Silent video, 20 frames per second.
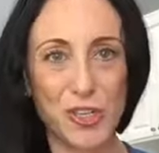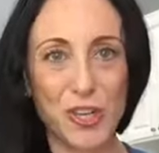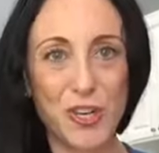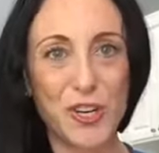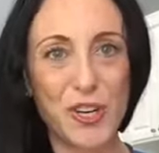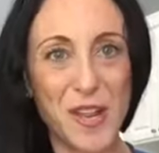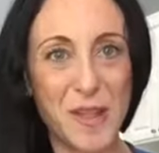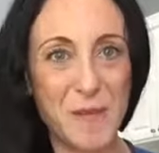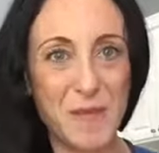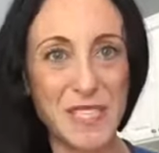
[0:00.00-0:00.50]
Her
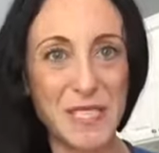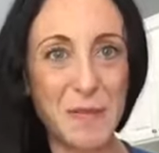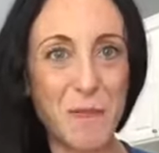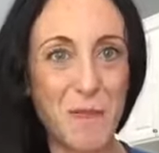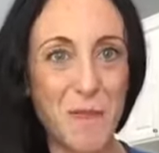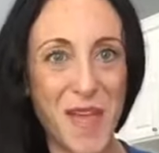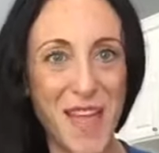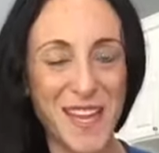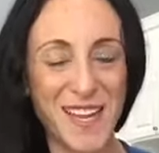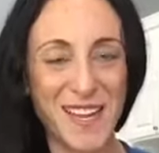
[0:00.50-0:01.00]
name is
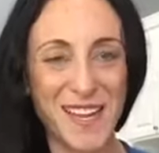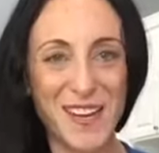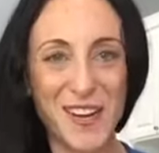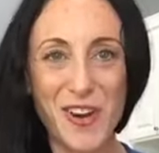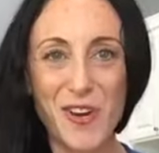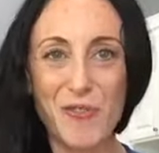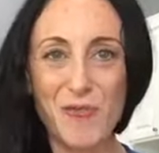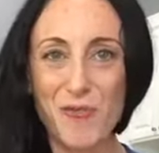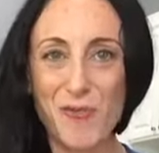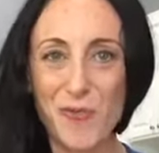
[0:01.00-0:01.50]
Megan
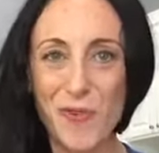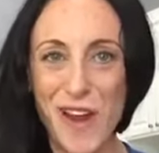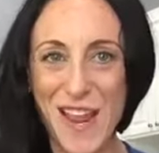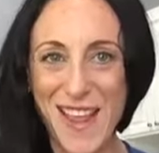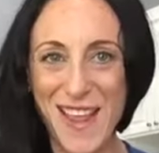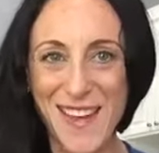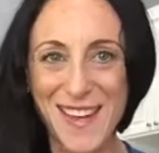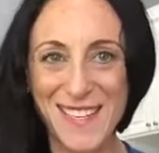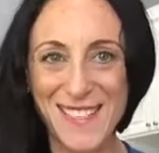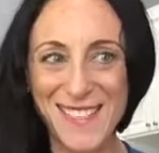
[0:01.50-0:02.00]

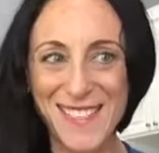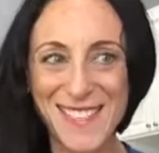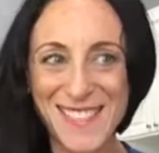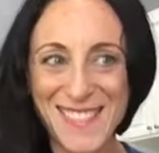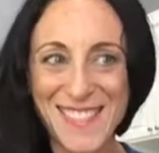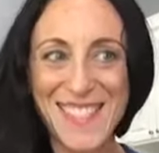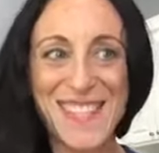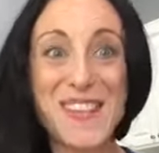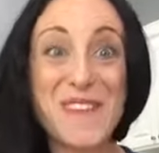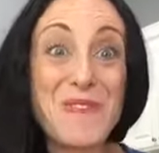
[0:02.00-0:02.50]

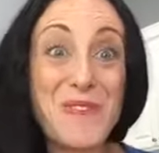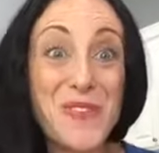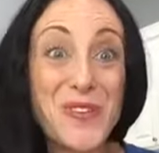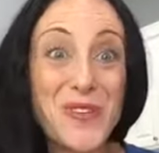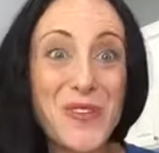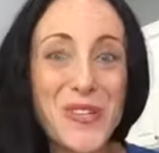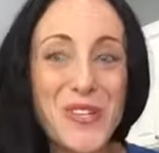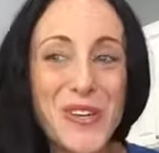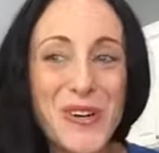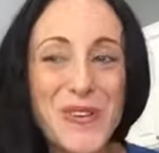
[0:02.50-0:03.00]
Rand. If
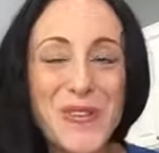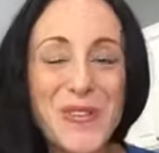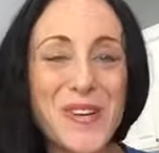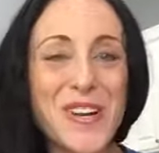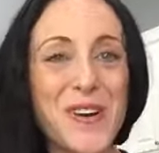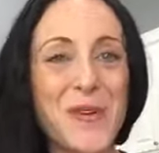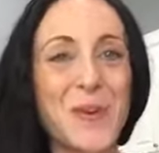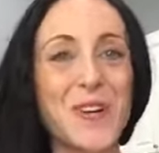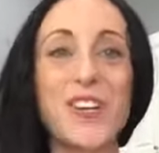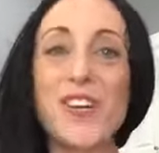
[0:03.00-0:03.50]
you don't
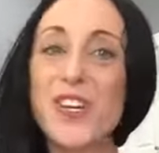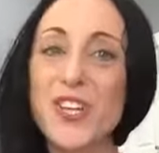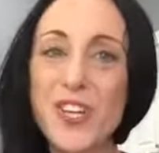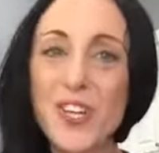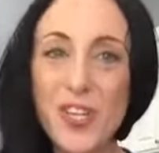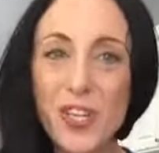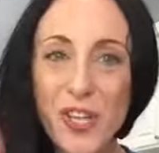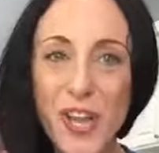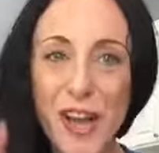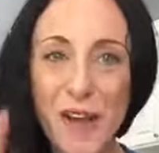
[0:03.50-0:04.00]
know her,
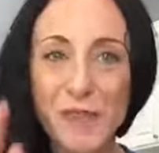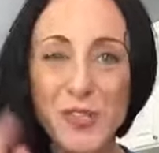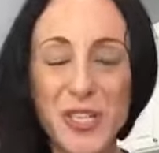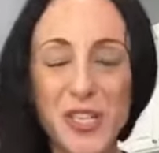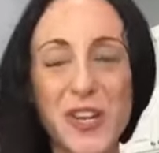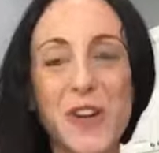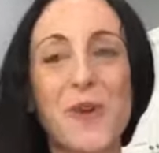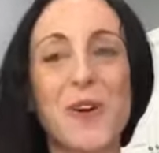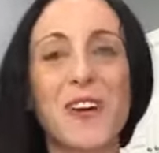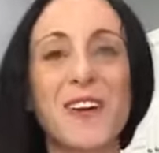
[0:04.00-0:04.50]
you have to
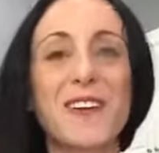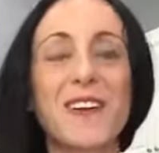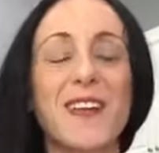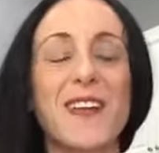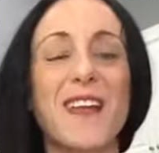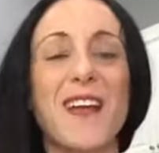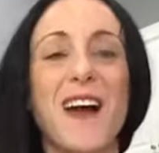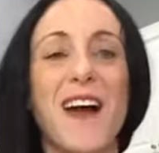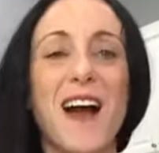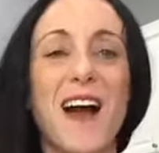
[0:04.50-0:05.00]
know
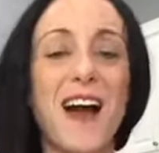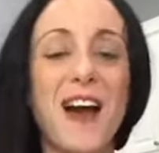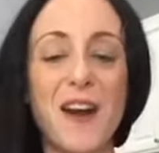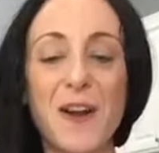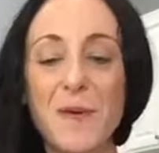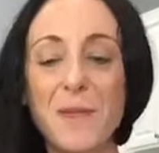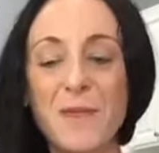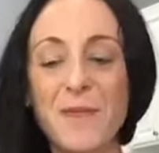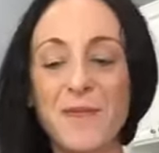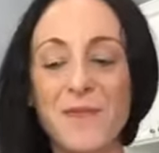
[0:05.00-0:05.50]

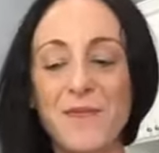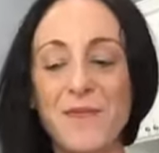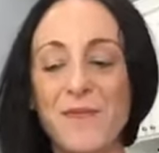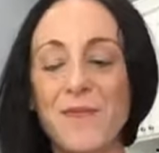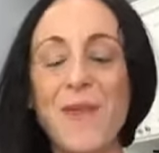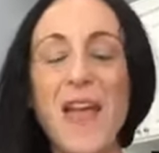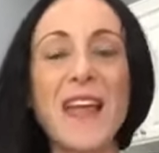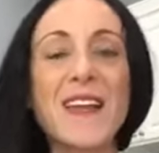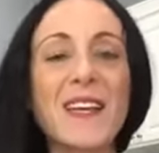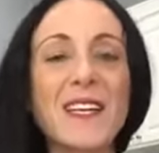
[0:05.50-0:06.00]
her.
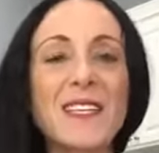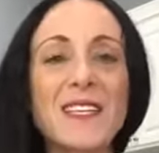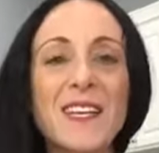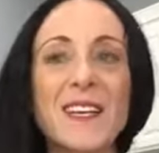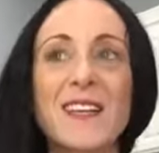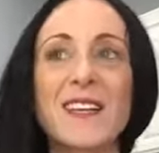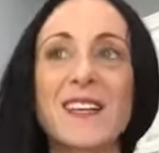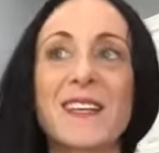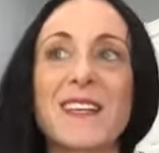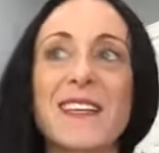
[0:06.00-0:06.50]
Megan
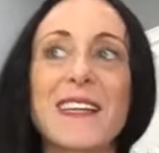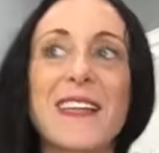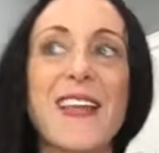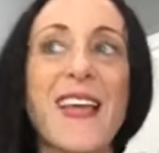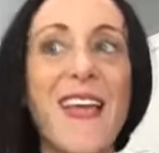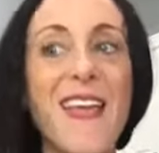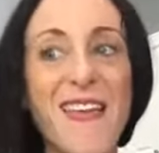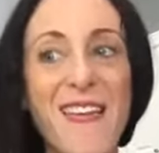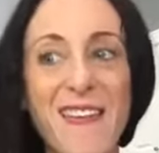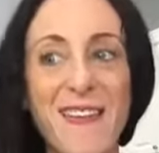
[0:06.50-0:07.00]

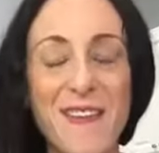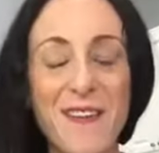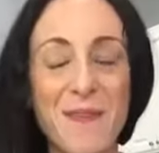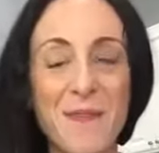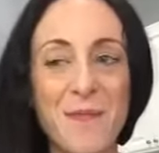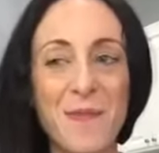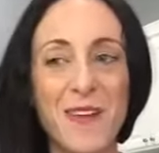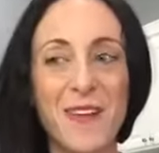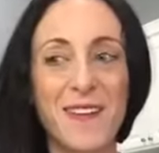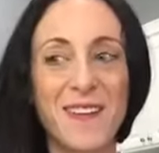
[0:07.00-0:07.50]

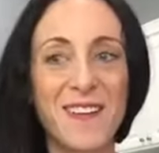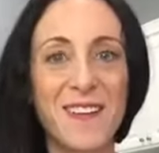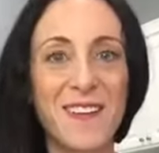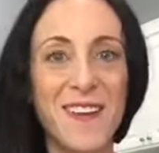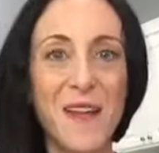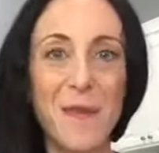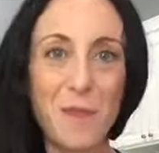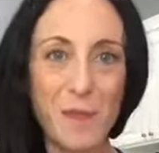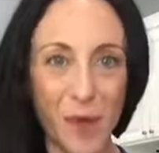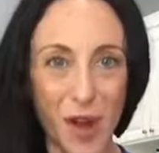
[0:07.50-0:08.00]
came
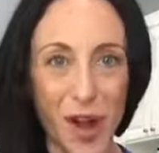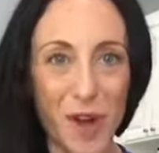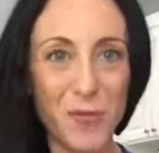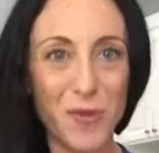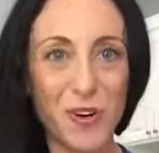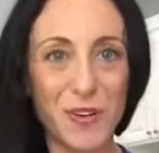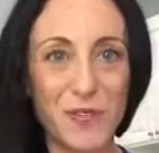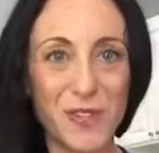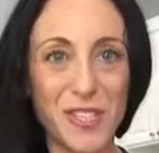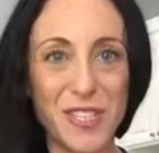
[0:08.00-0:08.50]
and bought
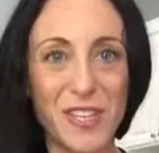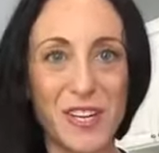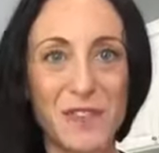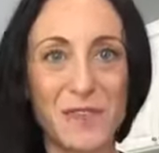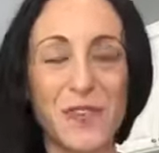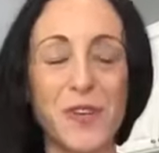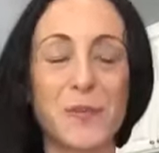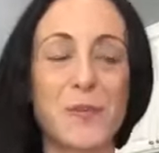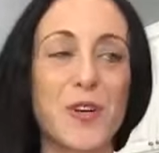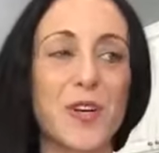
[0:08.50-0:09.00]
one of the Down
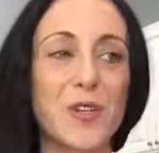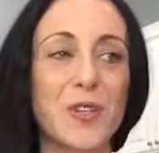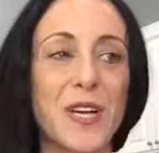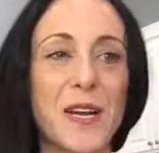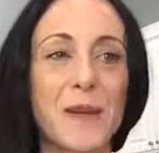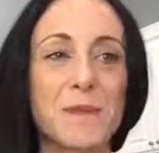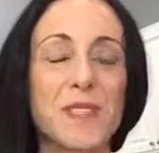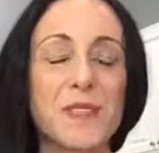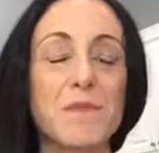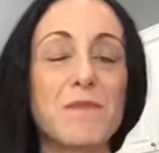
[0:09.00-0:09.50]
Few
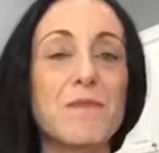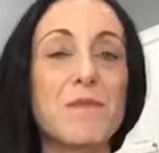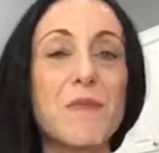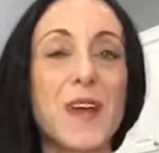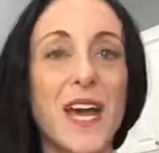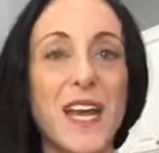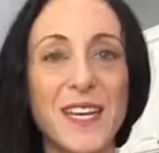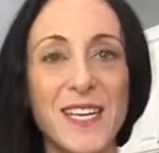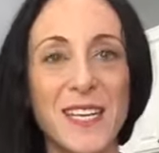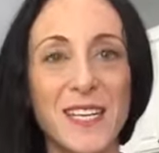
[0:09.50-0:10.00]
programs
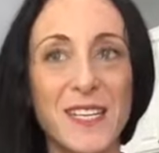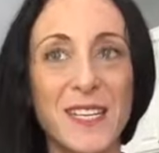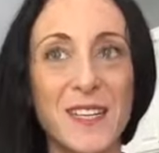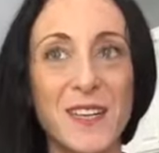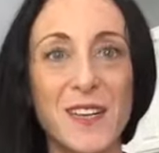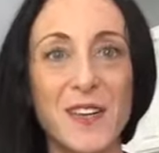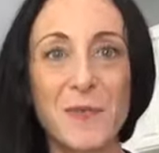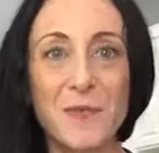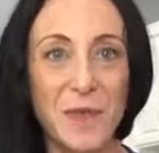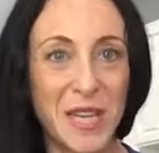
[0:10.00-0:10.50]
many,
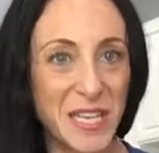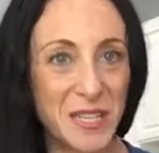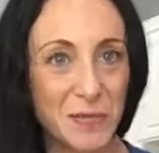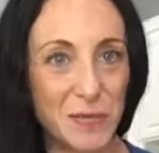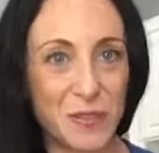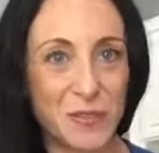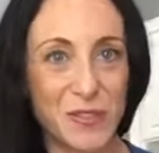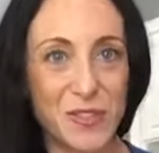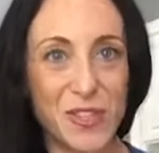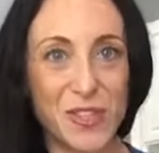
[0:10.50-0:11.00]
many
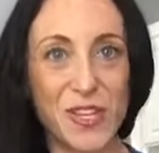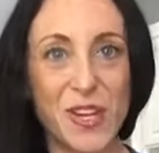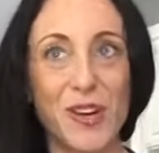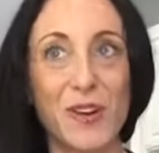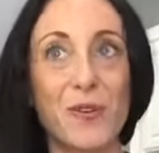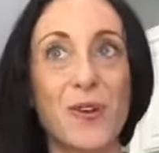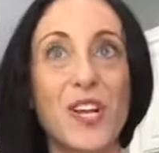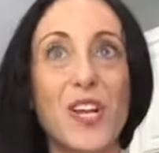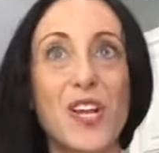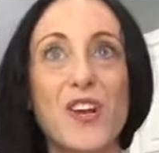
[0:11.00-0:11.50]
moons
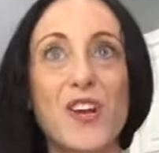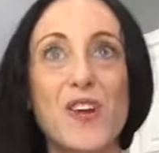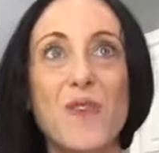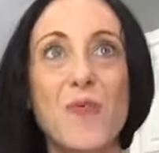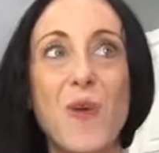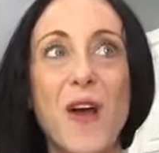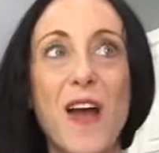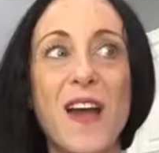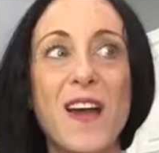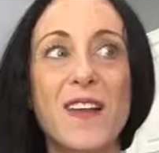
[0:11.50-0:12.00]
ago
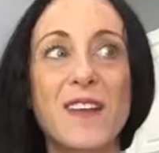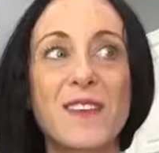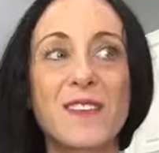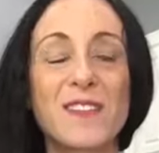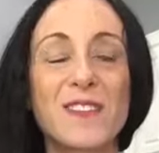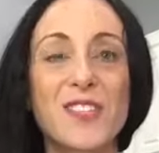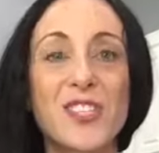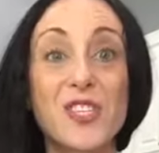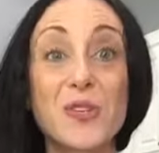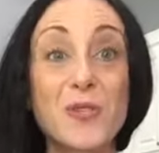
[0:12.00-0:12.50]

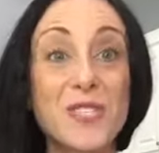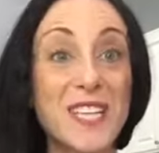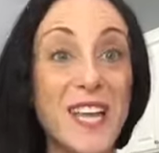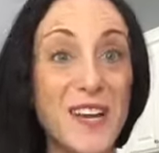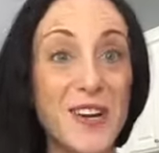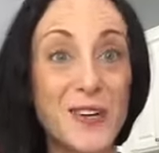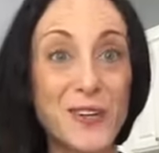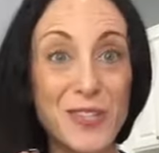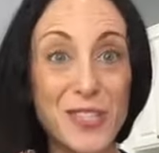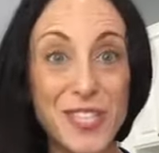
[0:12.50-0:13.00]
when she was
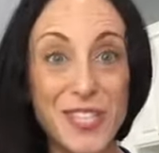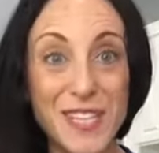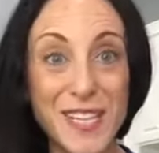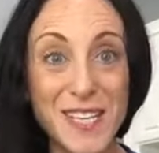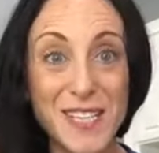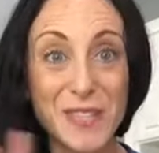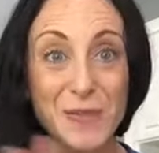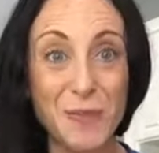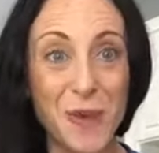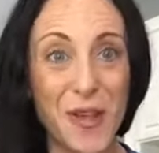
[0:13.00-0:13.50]
at her
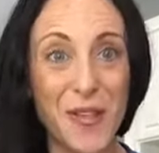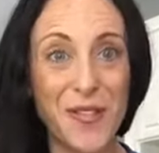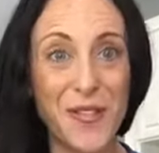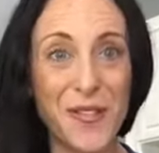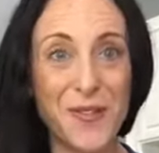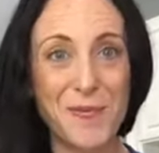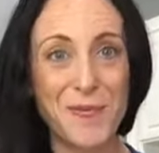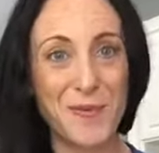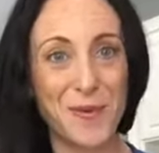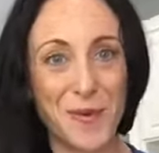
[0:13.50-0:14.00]
6
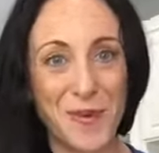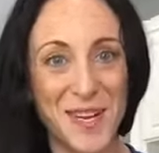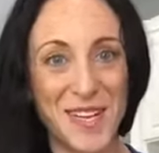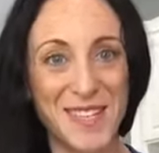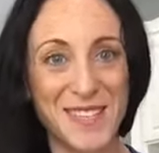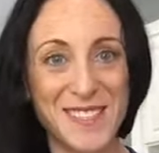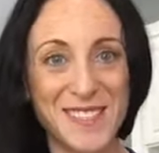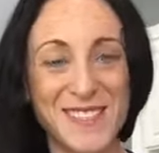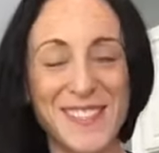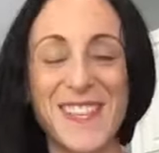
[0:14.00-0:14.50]
month
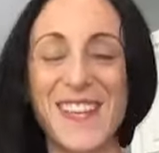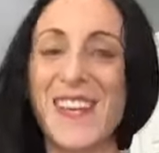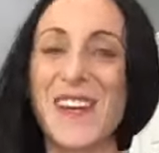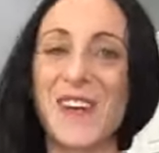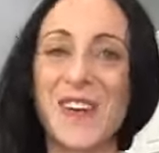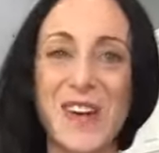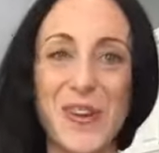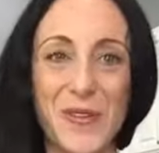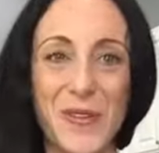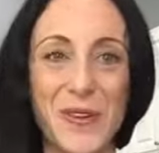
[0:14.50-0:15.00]
point in
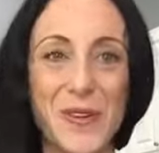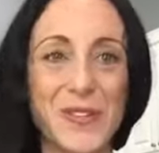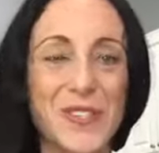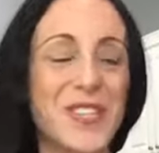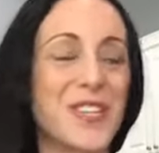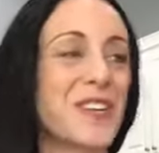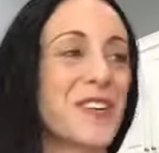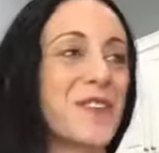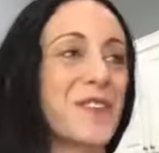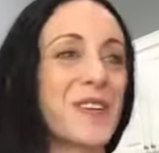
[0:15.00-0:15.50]
her health
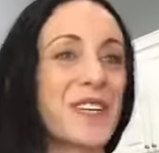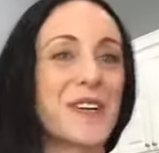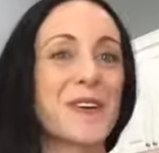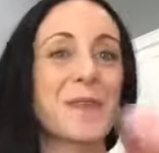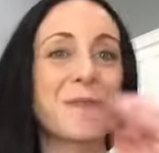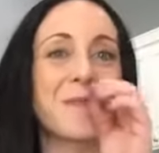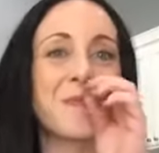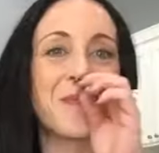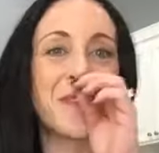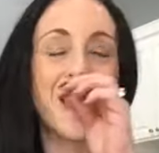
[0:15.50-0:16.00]
coaching
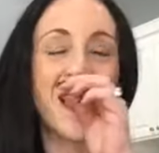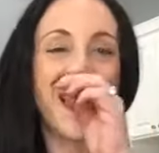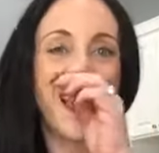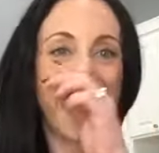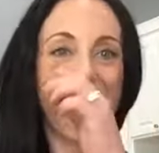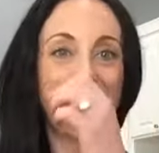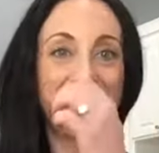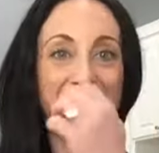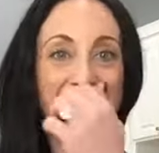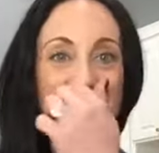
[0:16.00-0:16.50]
career
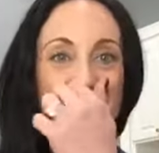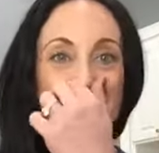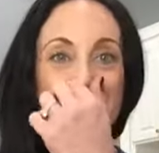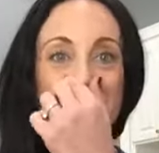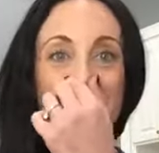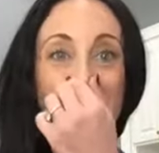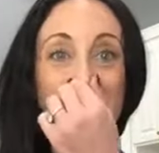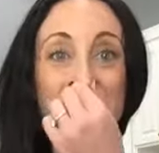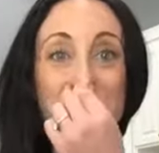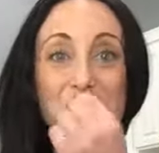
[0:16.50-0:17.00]
and that she
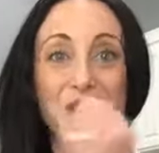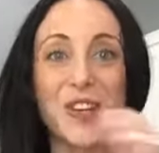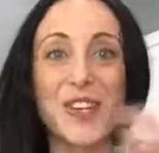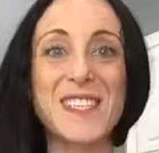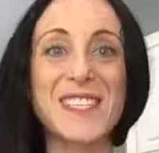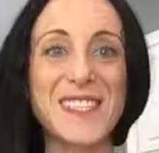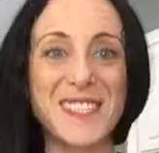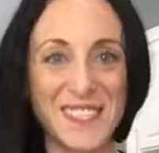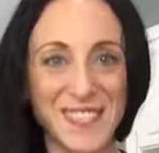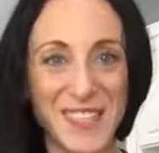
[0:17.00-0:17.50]
could
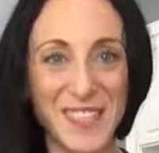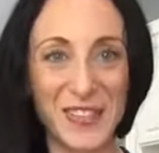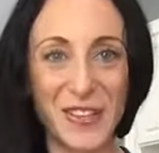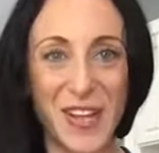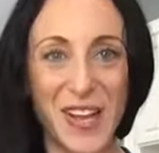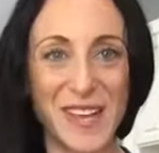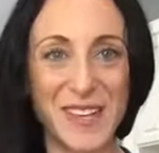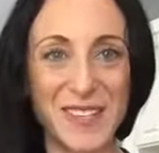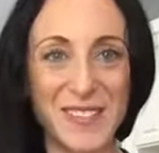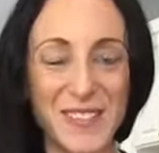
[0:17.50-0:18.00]
start to see
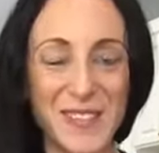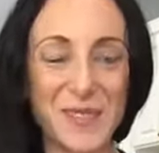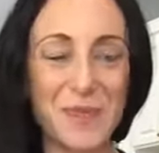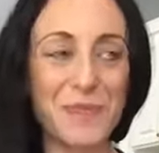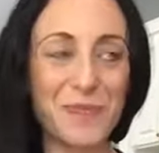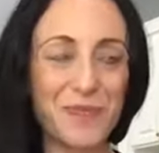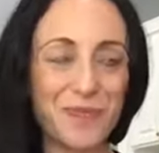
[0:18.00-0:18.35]
clients.